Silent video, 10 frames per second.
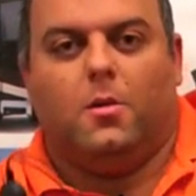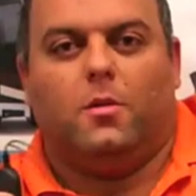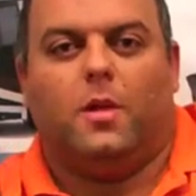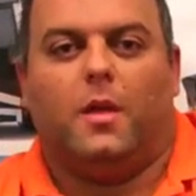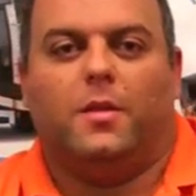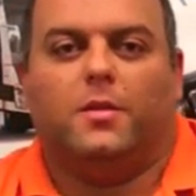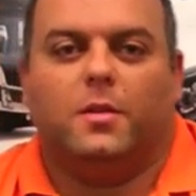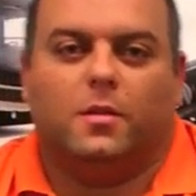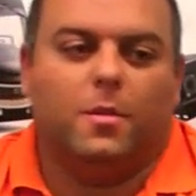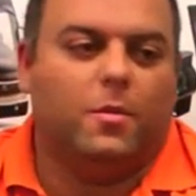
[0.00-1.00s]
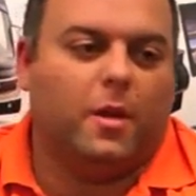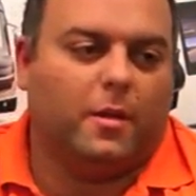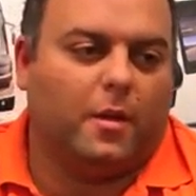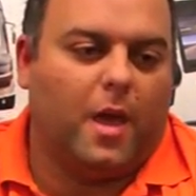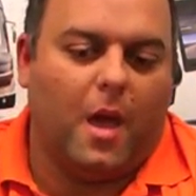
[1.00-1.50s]
You take the system, you
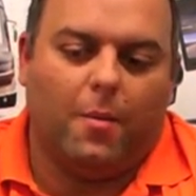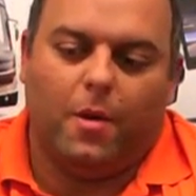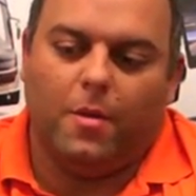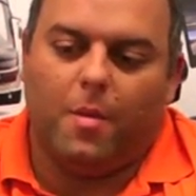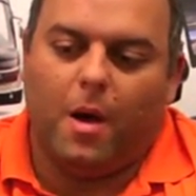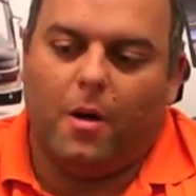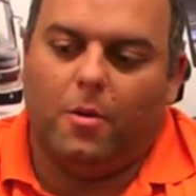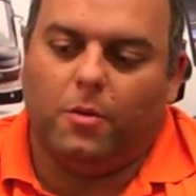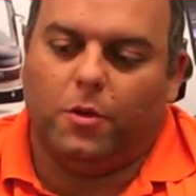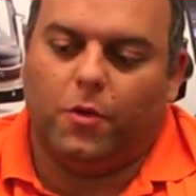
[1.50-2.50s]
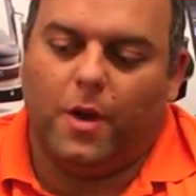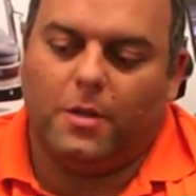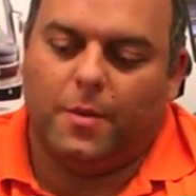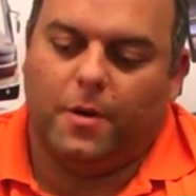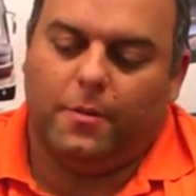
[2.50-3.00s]
take the camera and the monitor with the
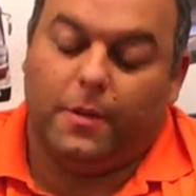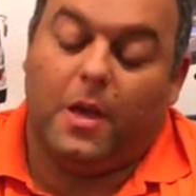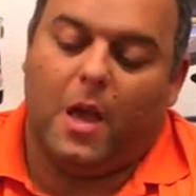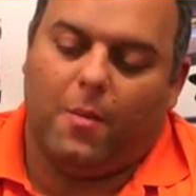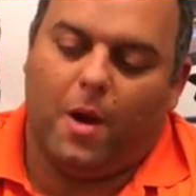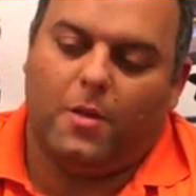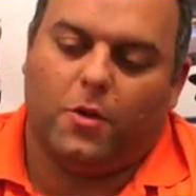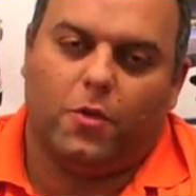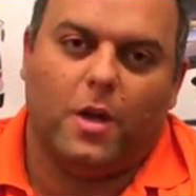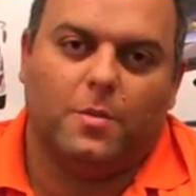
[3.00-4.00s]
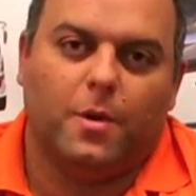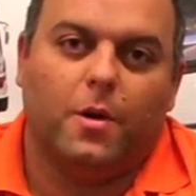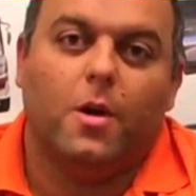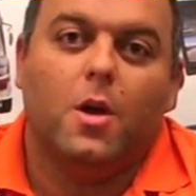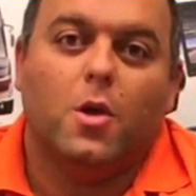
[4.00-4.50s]
transmitter, the camera and the
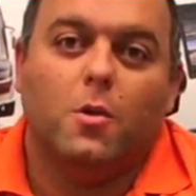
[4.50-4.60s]
transmitter,